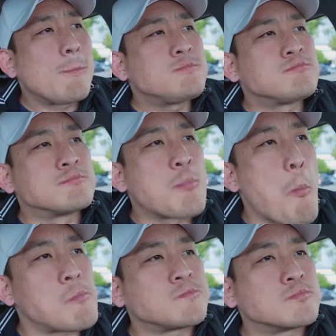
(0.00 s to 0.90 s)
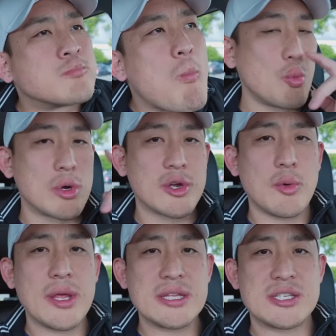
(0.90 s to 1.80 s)
We're
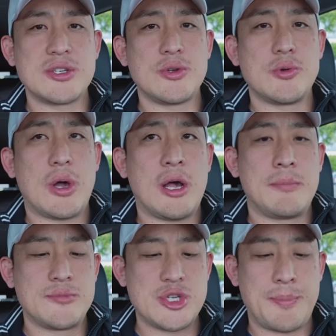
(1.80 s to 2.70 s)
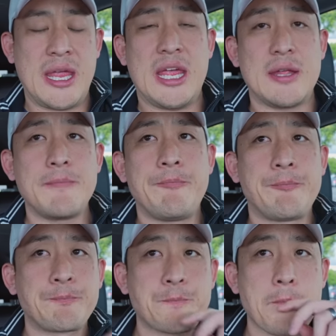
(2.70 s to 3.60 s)
going to Japan
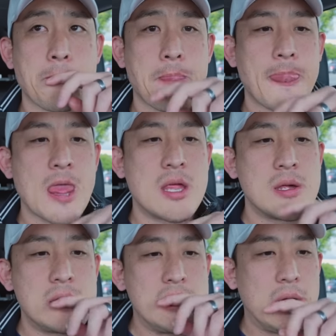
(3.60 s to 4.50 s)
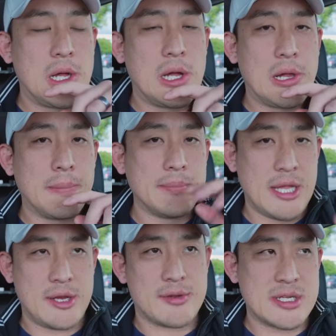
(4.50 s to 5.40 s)

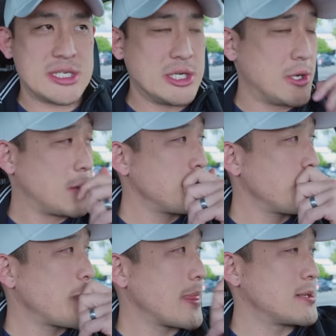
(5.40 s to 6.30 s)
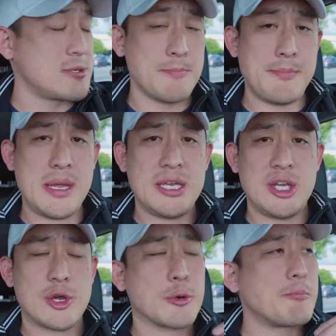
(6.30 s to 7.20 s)
later this year, so
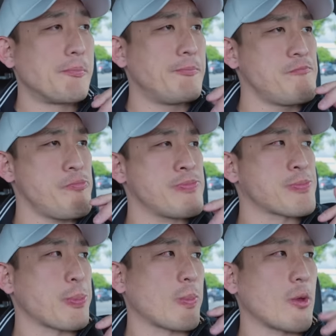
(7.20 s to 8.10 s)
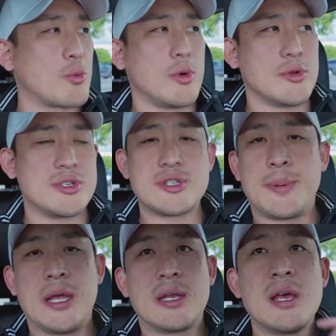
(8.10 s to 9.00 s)
mid-year. We're going to
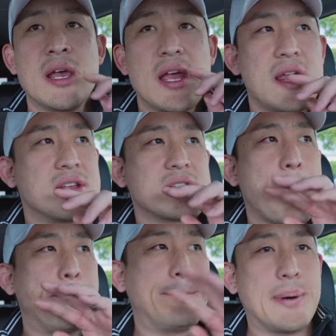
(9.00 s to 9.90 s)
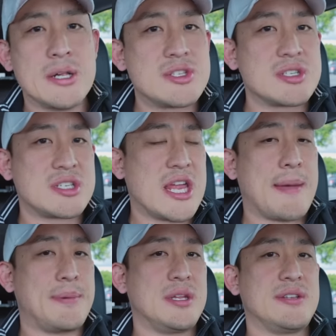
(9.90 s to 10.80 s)
Japan, and there's a bunch of
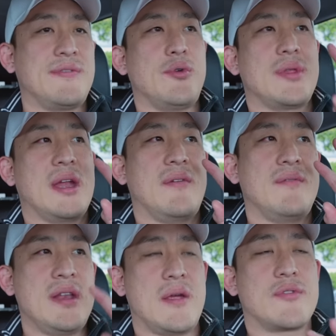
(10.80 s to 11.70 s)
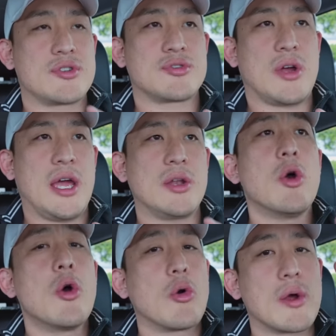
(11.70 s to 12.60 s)
Japanese food that I've never tried,
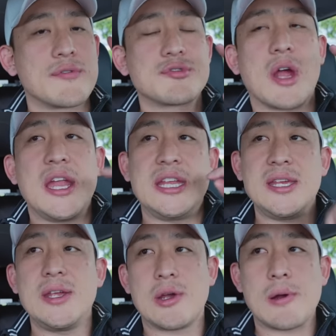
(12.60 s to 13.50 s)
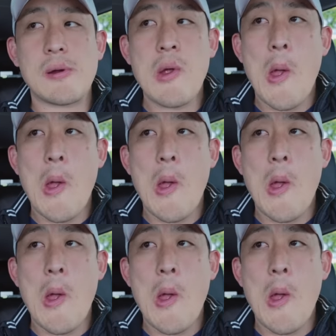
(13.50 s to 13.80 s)
or I've tried here,